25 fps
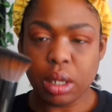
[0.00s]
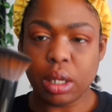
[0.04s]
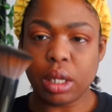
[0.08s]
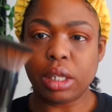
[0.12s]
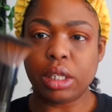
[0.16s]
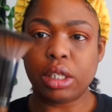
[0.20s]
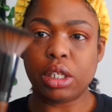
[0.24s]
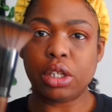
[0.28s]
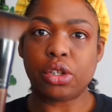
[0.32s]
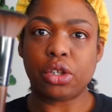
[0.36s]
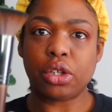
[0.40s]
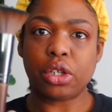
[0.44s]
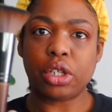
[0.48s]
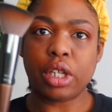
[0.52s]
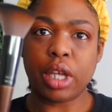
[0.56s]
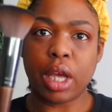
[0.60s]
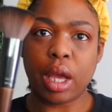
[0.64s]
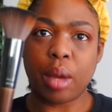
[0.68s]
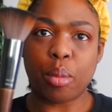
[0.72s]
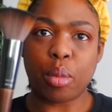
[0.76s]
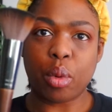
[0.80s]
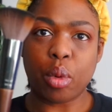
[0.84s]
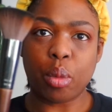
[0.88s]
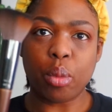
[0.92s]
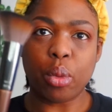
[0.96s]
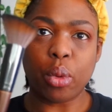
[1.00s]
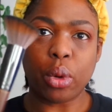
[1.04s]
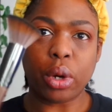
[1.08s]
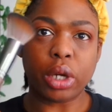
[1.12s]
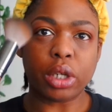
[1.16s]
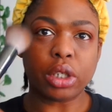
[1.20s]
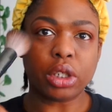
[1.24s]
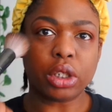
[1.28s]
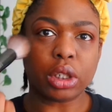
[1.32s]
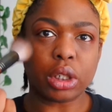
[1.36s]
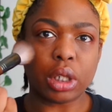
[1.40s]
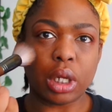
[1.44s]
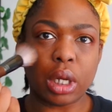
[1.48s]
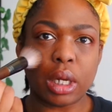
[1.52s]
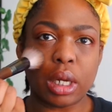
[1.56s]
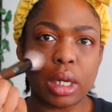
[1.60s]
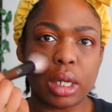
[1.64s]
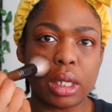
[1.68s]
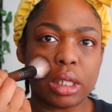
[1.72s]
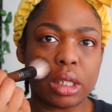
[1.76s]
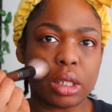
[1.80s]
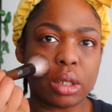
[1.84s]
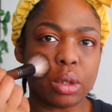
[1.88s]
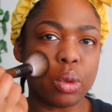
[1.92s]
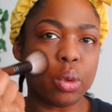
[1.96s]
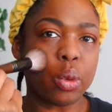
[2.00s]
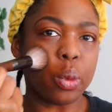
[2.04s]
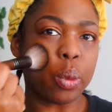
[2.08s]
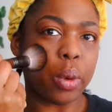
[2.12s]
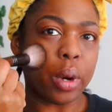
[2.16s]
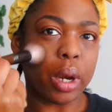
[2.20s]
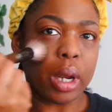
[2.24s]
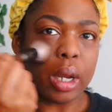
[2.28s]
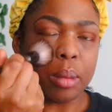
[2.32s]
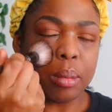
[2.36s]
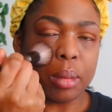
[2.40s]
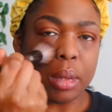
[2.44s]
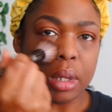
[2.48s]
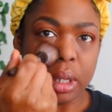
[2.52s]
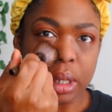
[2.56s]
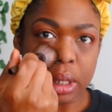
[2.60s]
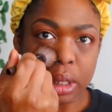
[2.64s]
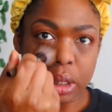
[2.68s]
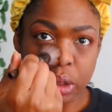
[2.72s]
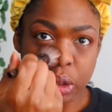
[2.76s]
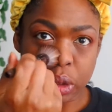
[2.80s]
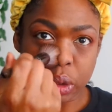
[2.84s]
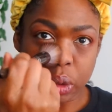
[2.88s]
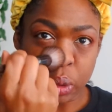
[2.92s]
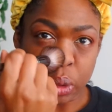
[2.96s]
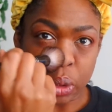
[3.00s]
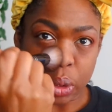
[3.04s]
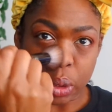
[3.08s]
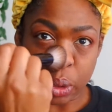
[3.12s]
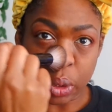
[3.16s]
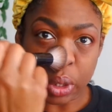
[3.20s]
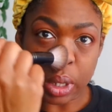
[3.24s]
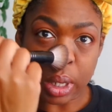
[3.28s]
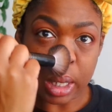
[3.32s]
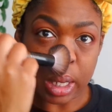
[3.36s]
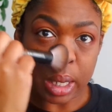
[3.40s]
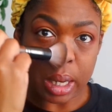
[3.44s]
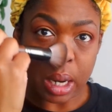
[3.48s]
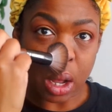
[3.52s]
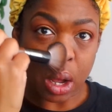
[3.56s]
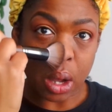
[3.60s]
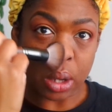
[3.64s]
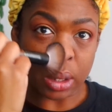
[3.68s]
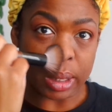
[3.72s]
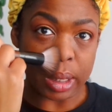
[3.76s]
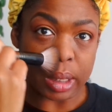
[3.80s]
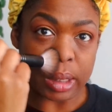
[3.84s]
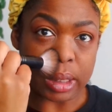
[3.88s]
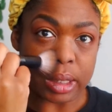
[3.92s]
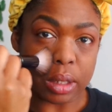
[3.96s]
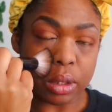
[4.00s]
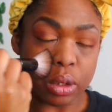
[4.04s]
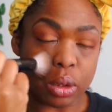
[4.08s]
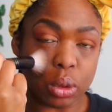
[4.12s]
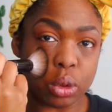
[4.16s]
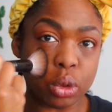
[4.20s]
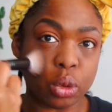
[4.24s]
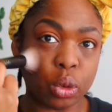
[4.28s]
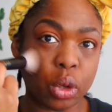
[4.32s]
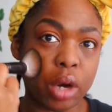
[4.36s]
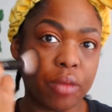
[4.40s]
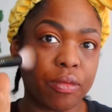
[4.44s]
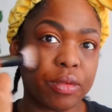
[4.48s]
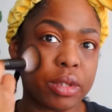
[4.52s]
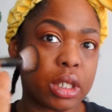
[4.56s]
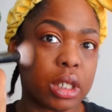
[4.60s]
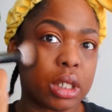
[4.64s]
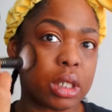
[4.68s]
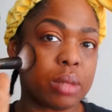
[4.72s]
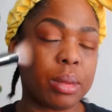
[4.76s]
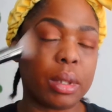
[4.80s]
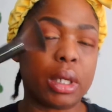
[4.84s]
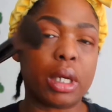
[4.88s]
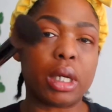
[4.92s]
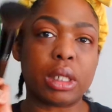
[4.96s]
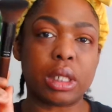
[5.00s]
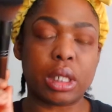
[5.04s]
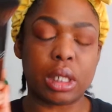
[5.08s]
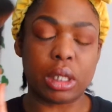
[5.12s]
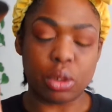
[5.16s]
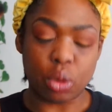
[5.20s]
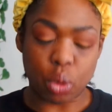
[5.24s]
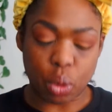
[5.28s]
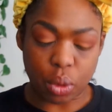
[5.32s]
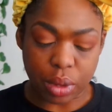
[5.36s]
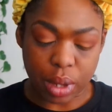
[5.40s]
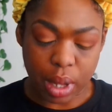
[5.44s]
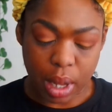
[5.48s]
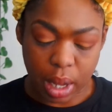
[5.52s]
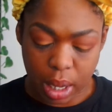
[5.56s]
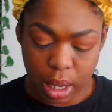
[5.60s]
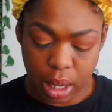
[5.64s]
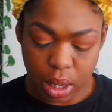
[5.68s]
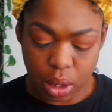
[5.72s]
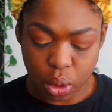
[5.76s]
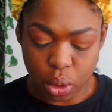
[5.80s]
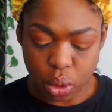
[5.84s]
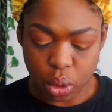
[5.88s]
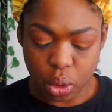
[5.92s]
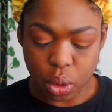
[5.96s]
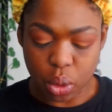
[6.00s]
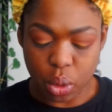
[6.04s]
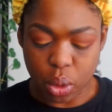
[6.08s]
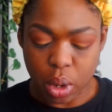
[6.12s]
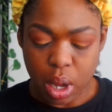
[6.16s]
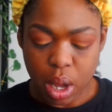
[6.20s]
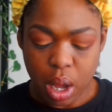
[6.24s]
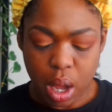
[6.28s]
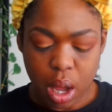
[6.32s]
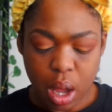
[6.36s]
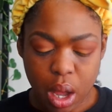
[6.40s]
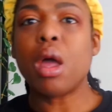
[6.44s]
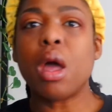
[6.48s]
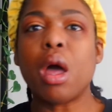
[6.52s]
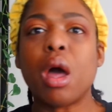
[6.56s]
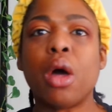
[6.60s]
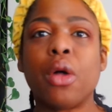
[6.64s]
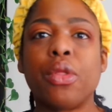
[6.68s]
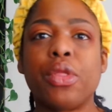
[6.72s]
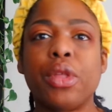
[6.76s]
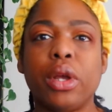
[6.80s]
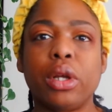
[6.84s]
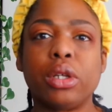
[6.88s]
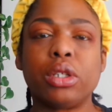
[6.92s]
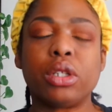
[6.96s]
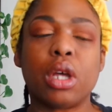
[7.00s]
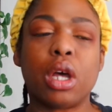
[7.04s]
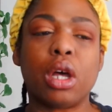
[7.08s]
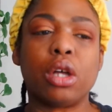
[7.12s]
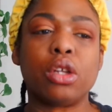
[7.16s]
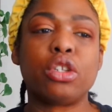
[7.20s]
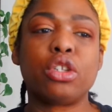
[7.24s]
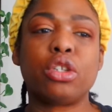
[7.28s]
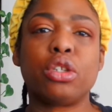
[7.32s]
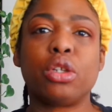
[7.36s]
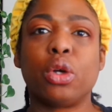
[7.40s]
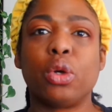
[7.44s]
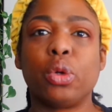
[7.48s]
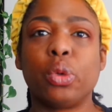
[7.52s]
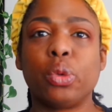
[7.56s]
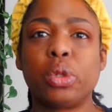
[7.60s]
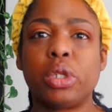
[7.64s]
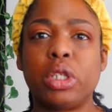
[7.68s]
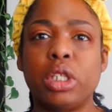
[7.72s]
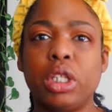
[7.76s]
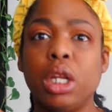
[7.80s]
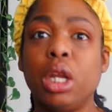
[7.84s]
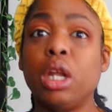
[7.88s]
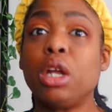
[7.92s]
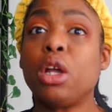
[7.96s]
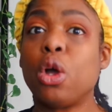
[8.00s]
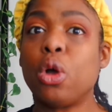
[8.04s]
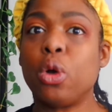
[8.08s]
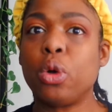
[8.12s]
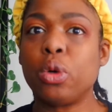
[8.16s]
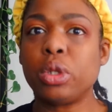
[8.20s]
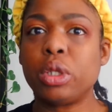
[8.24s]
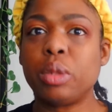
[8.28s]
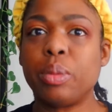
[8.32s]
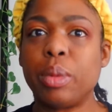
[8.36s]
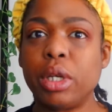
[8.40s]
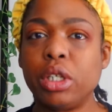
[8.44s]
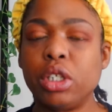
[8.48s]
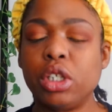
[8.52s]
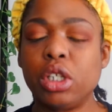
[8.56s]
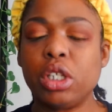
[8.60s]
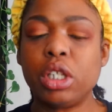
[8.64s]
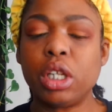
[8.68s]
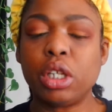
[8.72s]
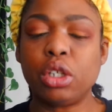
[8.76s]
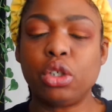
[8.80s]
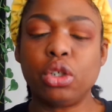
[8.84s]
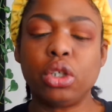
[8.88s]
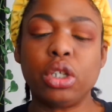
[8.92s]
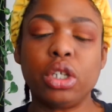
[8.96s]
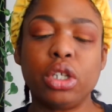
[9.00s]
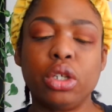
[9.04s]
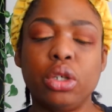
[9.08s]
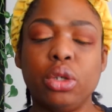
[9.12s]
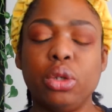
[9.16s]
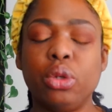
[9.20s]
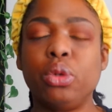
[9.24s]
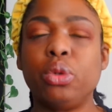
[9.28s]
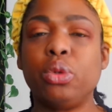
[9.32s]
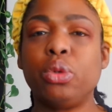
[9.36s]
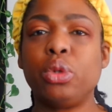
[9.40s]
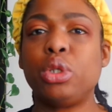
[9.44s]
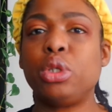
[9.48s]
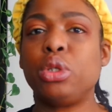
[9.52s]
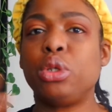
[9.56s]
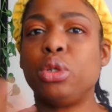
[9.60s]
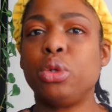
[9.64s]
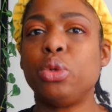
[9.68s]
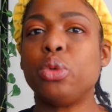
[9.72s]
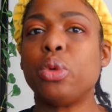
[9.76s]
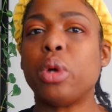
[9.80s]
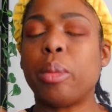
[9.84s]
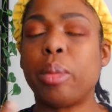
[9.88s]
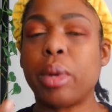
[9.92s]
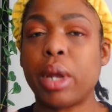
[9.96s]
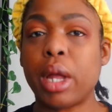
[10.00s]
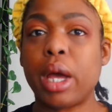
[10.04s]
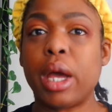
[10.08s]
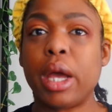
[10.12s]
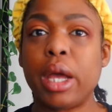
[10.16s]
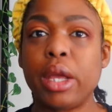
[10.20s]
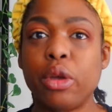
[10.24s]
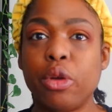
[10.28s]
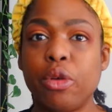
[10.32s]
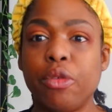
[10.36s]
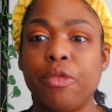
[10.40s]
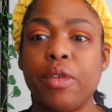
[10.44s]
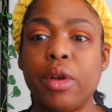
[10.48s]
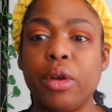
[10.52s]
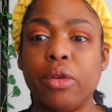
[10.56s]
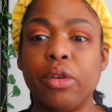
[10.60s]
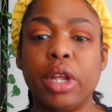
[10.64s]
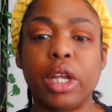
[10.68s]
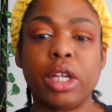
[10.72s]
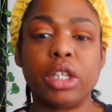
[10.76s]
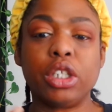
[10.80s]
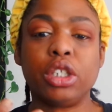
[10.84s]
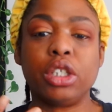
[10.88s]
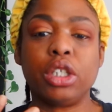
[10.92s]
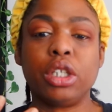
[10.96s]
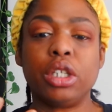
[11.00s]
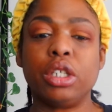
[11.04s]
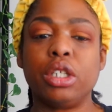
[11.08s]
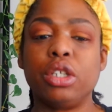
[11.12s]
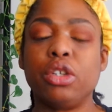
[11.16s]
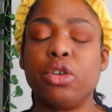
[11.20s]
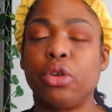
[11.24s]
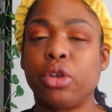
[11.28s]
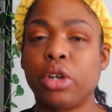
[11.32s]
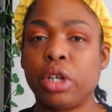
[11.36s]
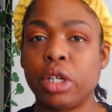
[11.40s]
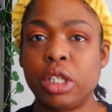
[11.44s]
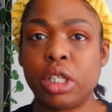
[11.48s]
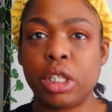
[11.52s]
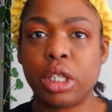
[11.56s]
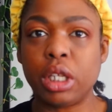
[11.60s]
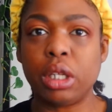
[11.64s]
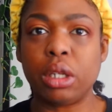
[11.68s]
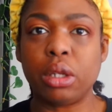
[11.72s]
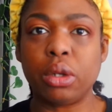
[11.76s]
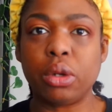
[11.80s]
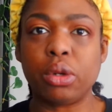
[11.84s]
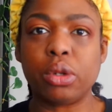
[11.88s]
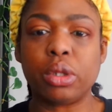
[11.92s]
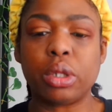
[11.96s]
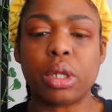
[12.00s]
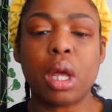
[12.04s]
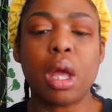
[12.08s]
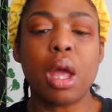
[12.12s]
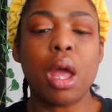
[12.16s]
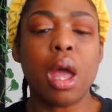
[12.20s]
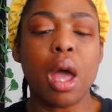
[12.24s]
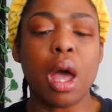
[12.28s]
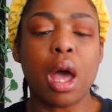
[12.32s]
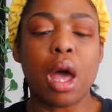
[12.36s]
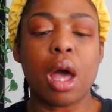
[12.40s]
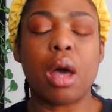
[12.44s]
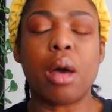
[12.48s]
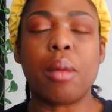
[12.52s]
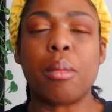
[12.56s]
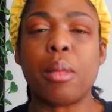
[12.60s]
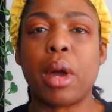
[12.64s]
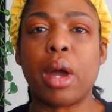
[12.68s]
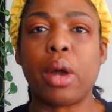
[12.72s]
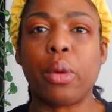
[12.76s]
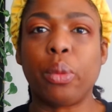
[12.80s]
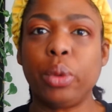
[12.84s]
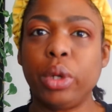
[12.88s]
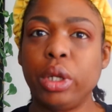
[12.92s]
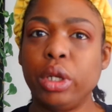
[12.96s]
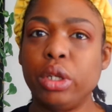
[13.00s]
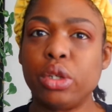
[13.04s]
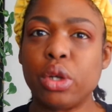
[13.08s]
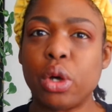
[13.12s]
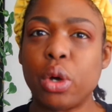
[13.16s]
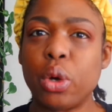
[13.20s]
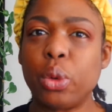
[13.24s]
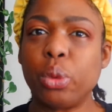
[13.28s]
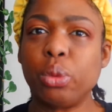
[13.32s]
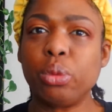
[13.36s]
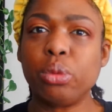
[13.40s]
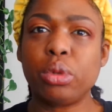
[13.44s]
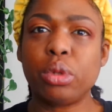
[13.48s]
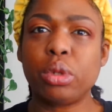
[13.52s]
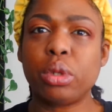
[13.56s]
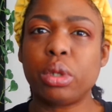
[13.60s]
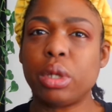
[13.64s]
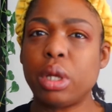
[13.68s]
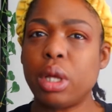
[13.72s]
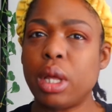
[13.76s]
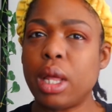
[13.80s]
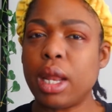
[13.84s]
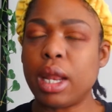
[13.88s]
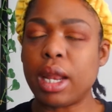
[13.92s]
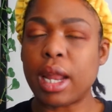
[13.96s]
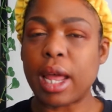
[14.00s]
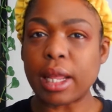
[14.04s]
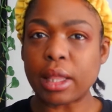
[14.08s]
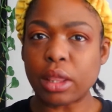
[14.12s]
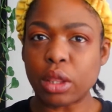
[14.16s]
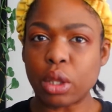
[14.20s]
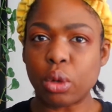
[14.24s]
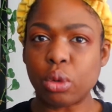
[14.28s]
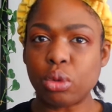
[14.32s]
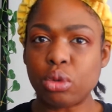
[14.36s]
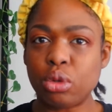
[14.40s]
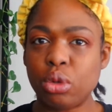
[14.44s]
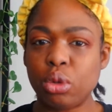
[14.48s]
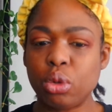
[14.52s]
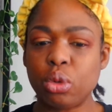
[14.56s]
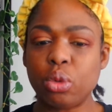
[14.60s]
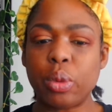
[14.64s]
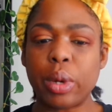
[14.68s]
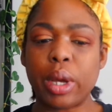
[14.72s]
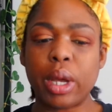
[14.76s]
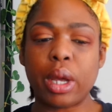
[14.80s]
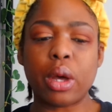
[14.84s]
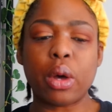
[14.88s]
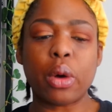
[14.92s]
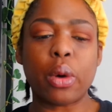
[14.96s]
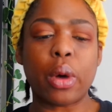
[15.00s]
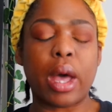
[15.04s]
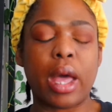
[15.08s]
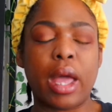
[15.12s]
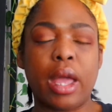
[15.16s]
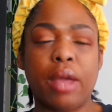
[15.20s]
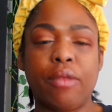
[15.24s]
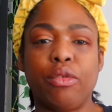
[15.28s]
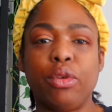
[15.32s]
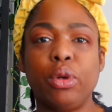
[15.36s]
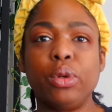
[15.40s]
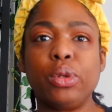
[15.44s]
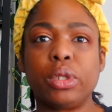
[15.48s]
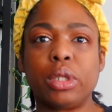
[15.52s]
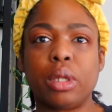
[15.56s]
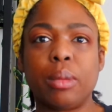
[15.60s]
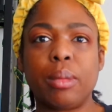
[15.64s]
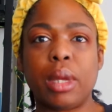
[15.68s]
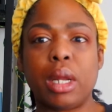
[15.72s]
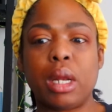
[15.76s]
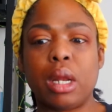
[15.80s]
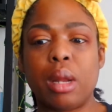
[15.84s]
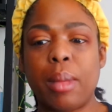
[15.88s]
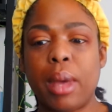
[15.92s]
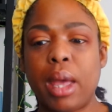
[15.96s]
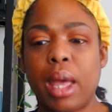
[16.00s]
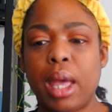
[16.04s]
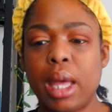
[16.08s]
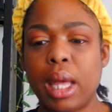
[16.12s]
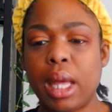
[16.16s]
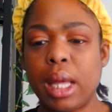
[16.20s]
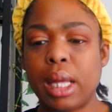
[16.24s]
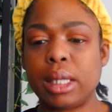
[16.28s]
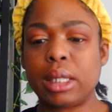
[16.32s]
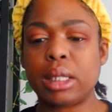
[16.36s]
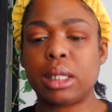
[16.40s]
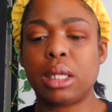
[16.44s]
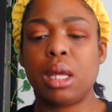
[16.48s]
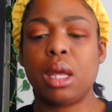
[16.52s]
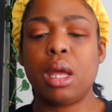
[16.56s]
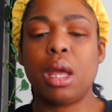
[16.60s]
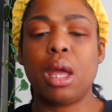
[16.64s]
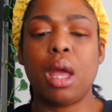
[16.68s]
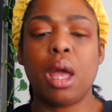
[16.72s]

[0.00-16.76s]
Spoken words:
This is a taper brush, and it's great because, you know, you can get all into those crevices because it's on the angle. Oh, there's also silicone sponges that you can use to apply your foundation and your concealers. I really don't like those too well. I have used them in the past.